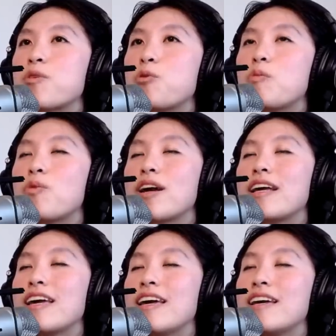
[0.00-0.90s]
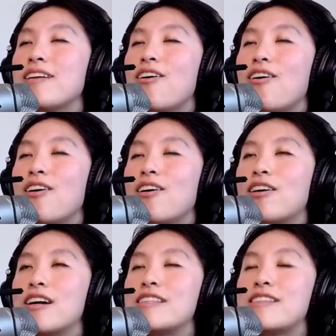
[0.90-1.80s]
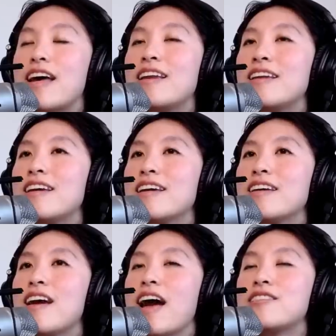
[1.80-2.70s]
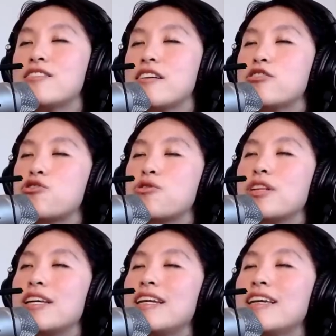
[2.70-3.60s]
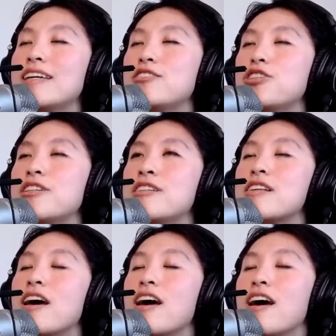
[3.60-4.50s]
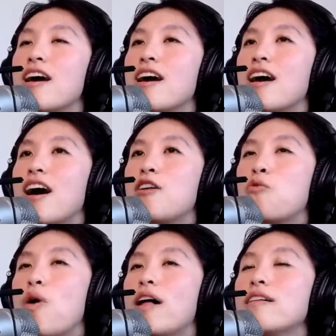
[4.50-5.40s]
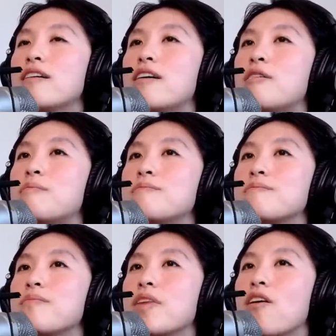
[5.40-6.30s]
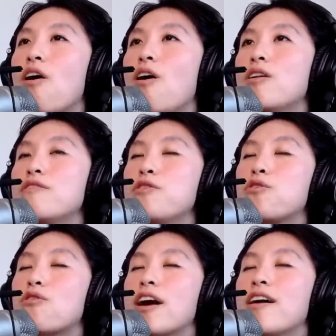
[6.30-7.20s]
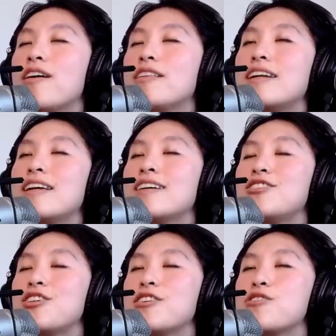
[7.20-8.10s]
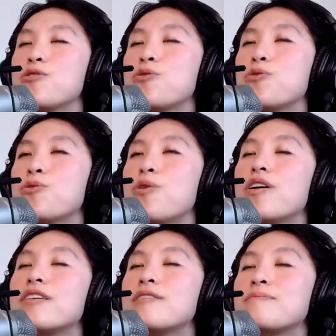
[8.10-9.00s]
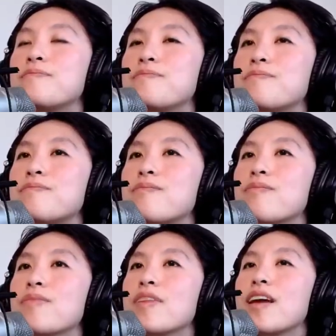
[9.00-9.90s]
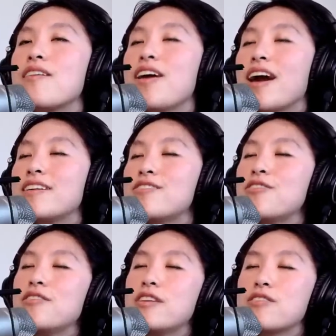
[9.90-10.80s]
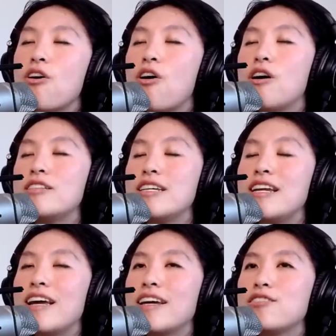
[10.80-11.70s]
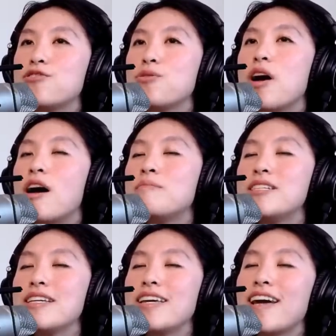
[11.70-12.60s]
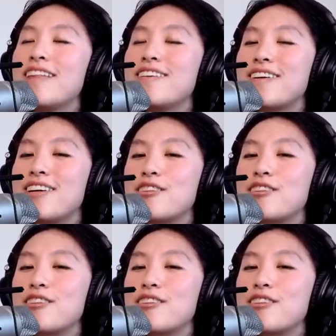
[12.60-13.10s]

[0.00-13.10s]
We bring in our ascended ancestral lineages and welcome all of the Grail lineages who have answered this call today to come together